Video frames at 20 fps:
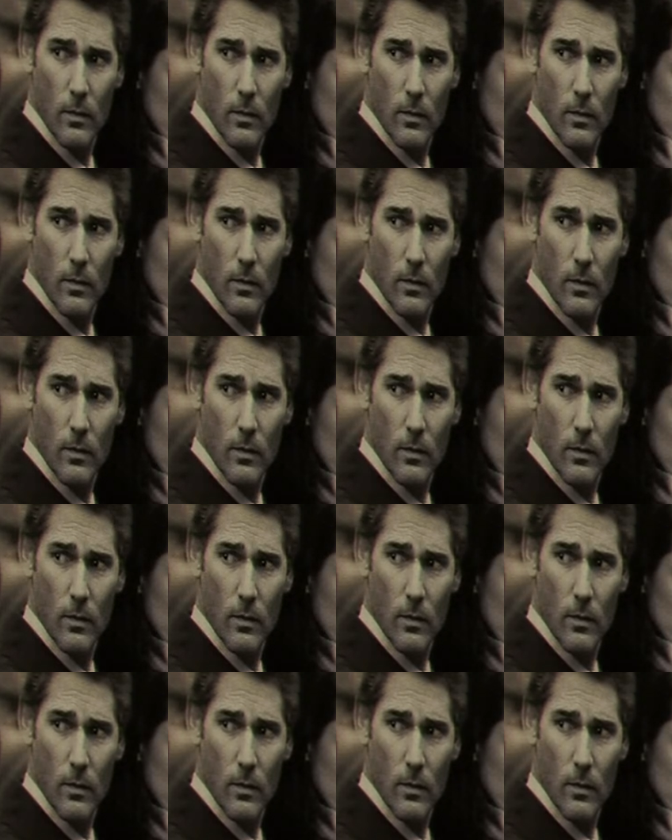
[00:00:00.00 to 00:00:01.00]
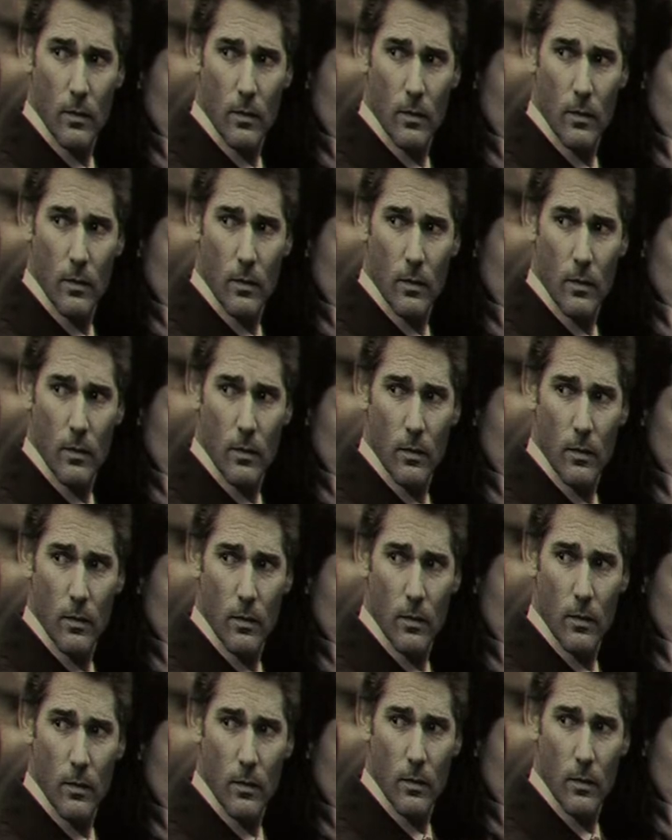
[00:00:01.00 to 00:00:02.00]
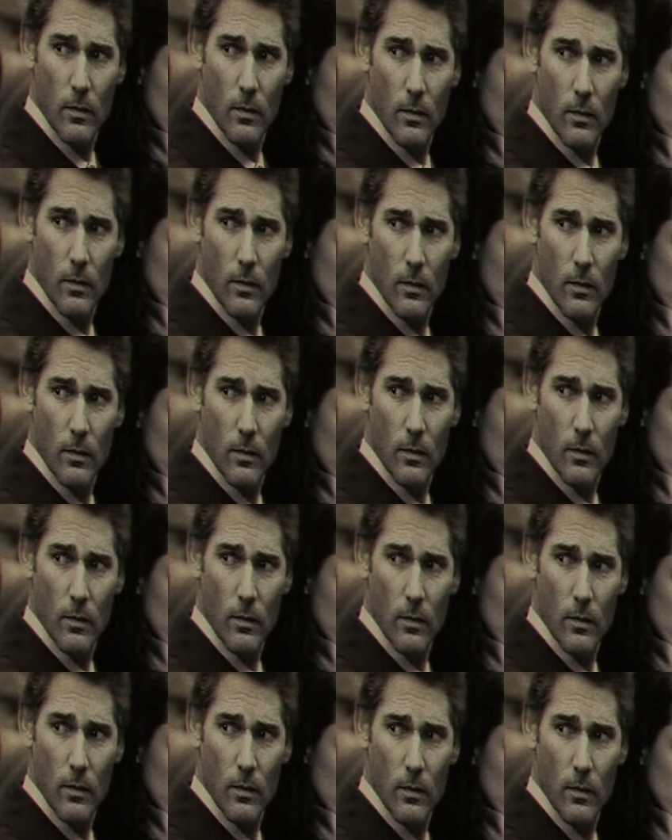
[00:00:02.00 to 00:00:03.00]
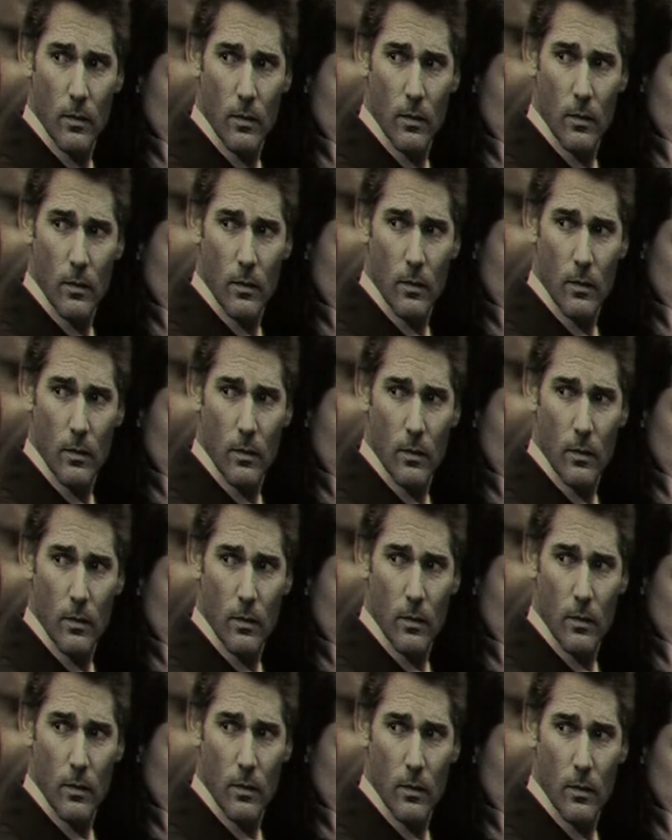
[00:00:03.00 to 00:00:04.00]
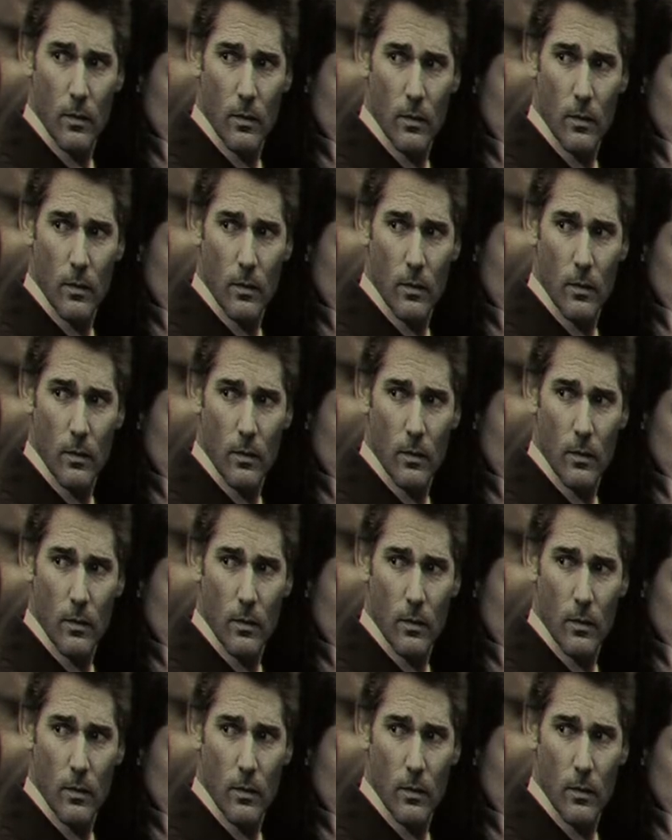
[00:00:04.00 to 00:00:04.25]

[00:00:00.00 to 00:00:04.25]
[no speech]